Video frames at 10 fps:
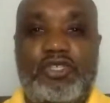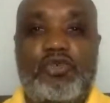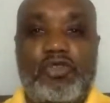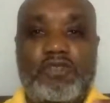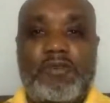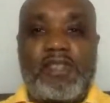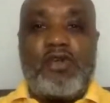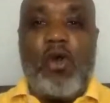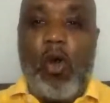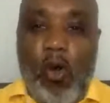do spend
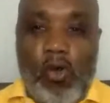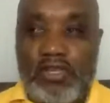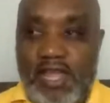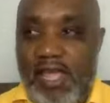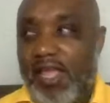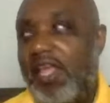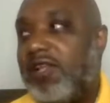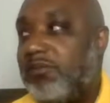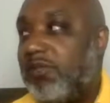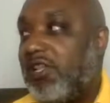the whole day
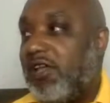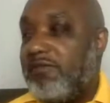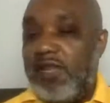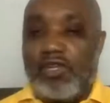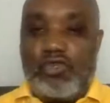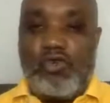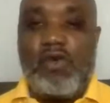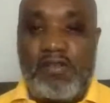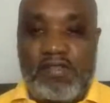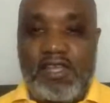helping them and
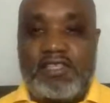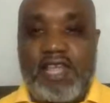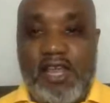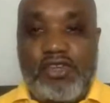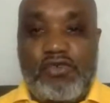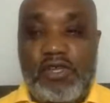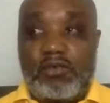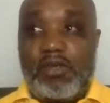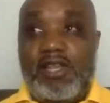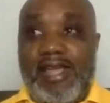doing things, and do
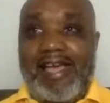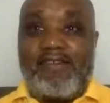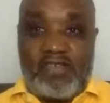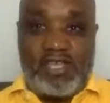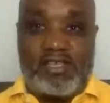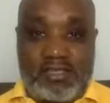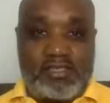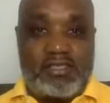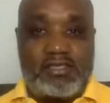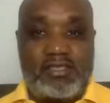it when they have
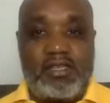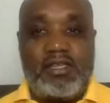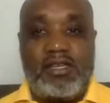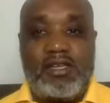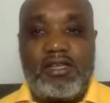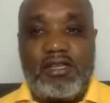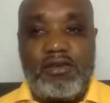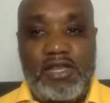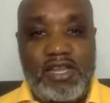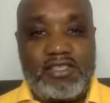kids,
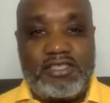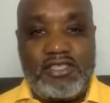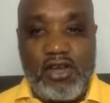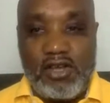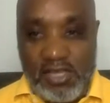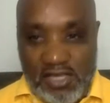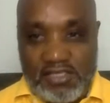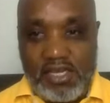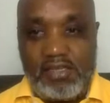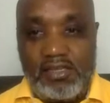when there's young
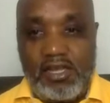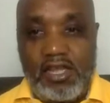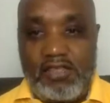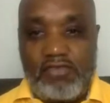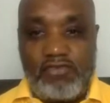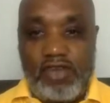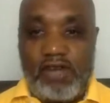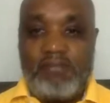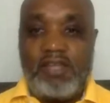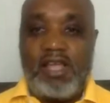kids on at the
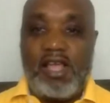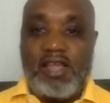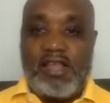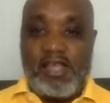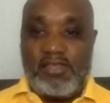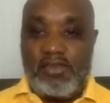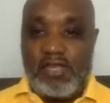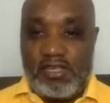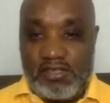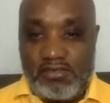farm and then you
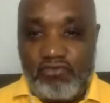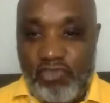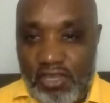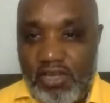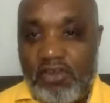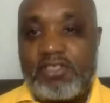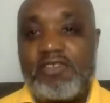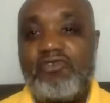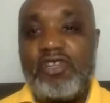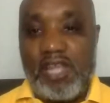can figure out
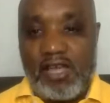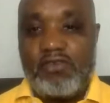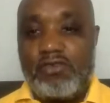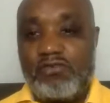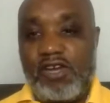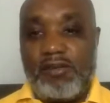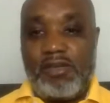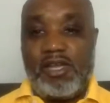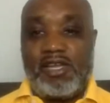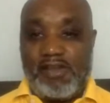if you like good
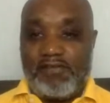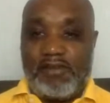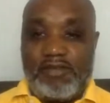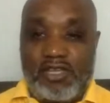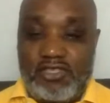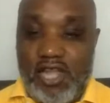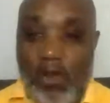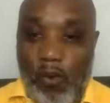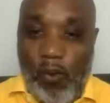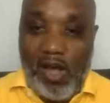farming or not from just
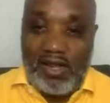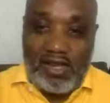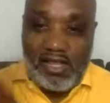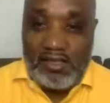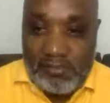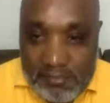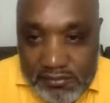that one day.